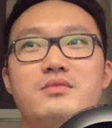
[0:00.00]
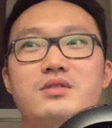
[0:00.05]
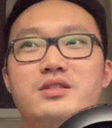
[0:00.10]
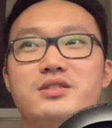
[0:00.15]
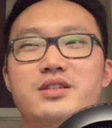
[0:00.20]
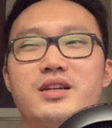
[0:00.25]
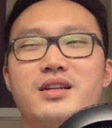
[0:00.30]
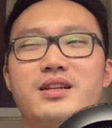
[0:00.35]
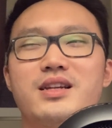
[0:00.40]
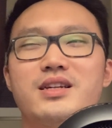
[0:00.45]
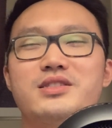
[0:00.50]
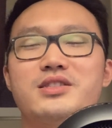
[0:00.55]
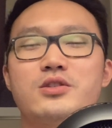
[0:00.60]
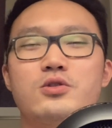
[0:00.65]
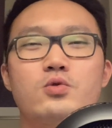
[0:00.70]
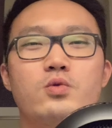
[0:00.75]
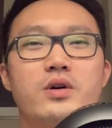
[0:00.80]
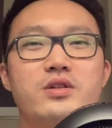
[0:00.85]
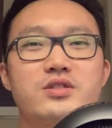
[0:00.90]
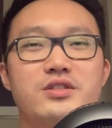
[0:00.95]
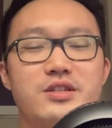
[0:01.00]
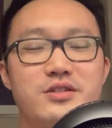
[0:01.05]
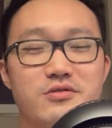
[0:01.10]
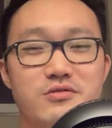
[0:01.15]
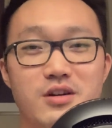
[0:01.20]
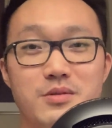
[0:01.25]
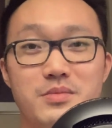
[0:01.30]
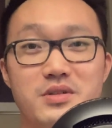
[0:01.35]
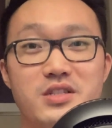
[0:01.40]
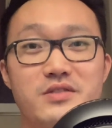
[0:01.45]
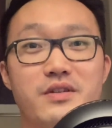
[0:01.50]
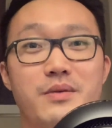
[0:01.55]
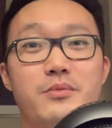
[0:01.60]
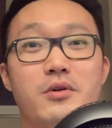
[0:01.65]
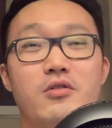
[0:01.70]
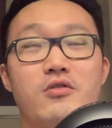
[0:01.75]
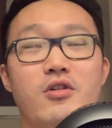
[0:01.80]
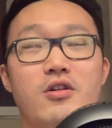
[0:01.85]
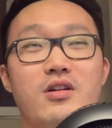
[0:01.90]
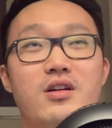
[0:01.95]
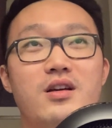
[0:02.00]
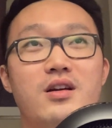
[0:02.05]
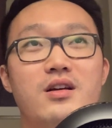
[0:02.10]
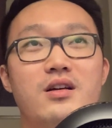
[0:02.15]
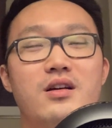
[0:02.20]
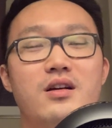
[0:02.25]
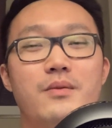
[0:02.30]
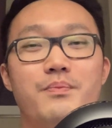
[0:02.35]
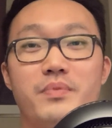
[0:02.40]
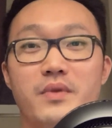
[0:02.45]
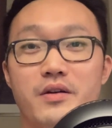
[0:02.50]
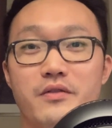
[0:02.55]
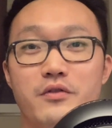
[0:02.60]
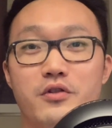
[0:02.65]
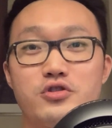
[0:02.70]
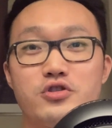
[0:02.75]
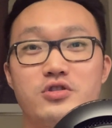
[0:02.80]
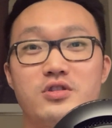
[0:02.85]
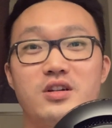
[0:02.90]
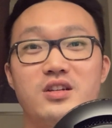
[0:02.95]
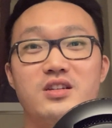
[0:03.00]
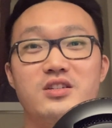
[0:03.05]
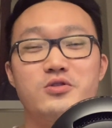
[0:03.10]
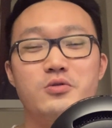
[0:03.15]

it's like less than 200 subscribers if I'm not wrong, unfortunately.